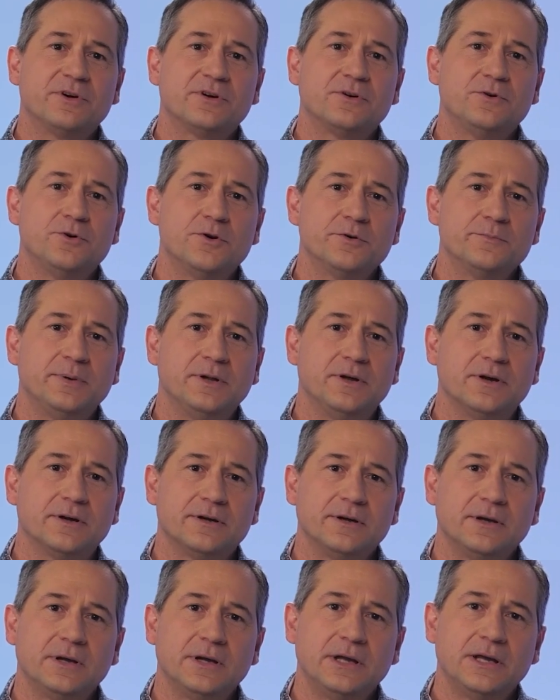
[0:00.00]
record
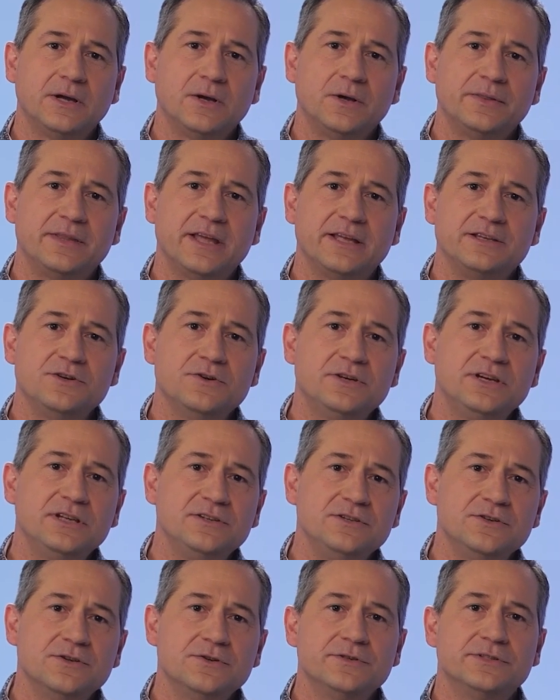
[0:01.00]
block that you
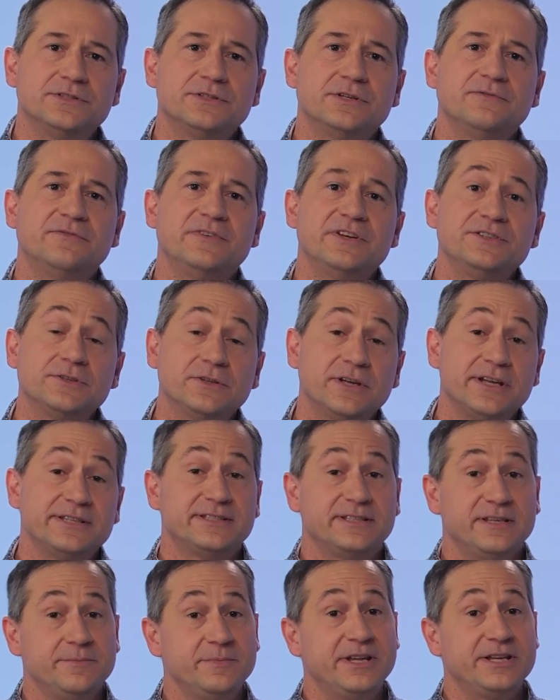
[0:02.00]
can use to visualize
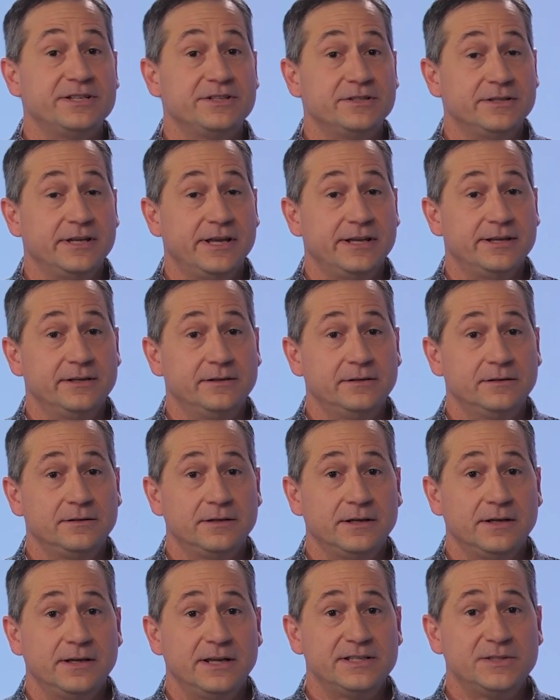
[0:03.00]
simulation data
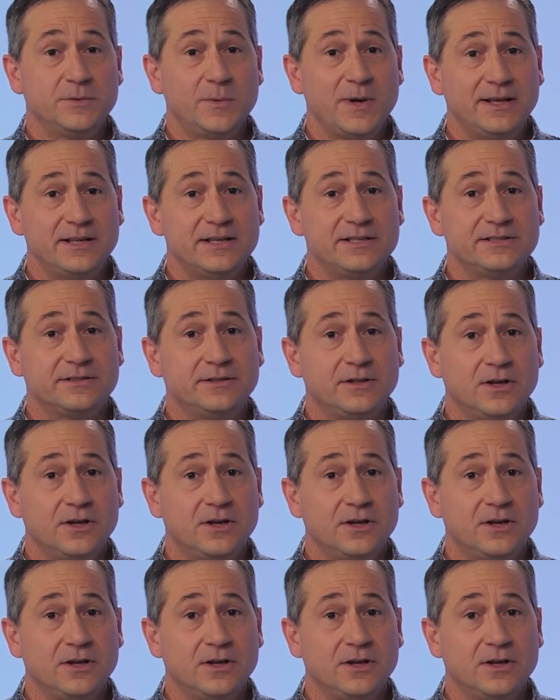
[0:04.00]
as well as